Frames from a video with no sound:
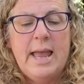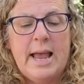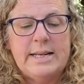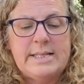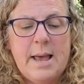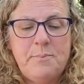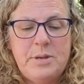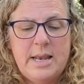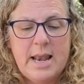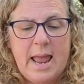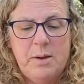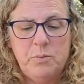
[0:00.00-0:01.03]
except
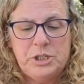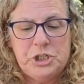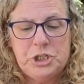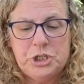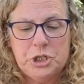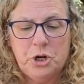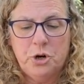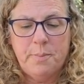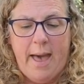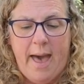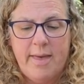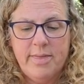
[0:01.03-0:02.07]
at night when she took her
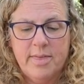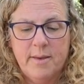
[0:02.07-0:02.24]
bath.